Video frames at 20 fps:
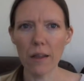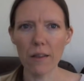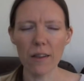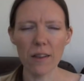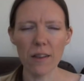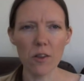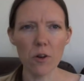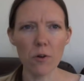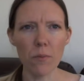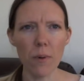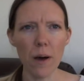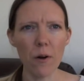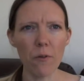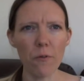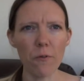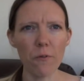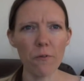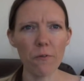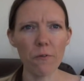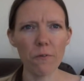I think they're about
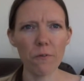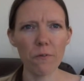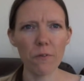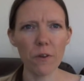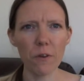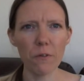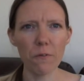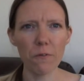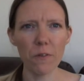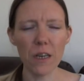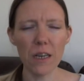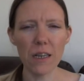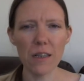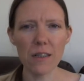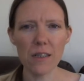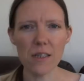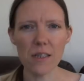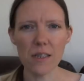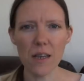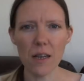
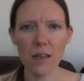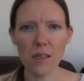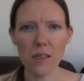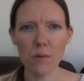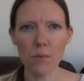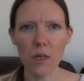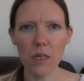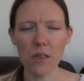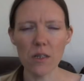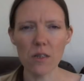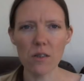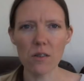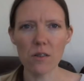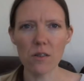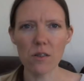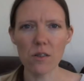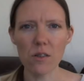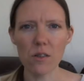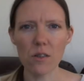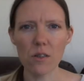15
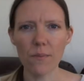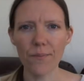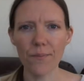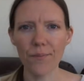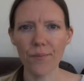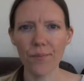centimetres.